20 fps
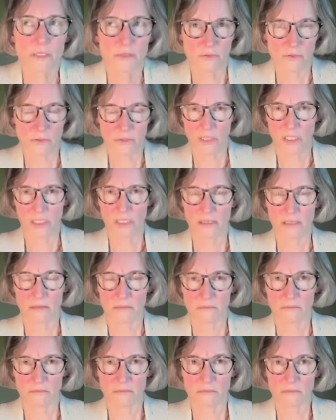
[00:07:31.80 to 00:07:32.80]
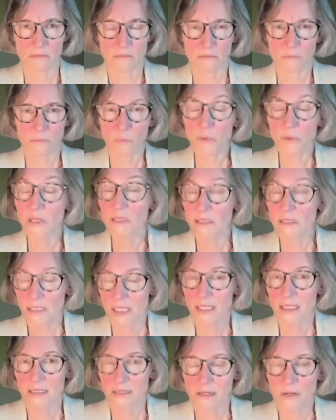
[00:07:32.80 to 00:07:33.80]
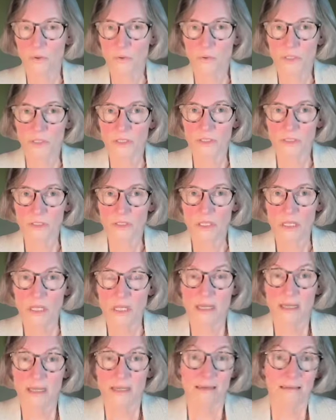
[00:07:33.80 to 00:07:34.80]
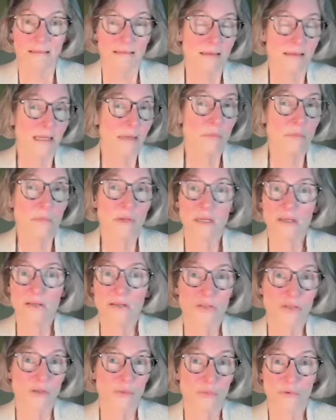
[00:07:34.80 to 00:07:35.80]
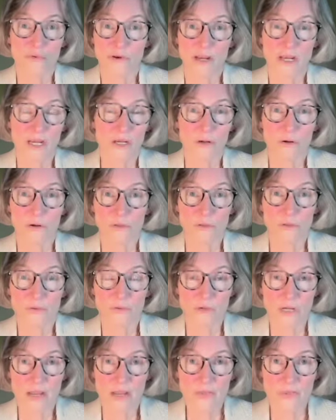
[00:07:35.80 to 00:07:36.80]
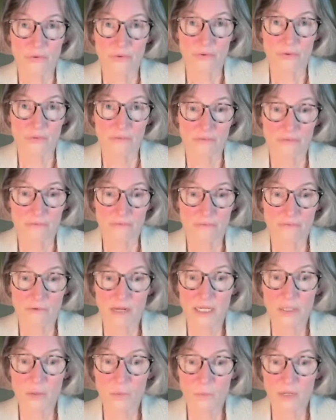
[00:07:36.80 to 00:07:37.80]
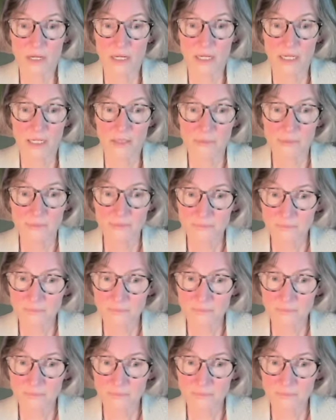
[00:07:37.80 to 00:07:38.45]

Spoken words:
and your child will take notice. They may stop crying altogether right away.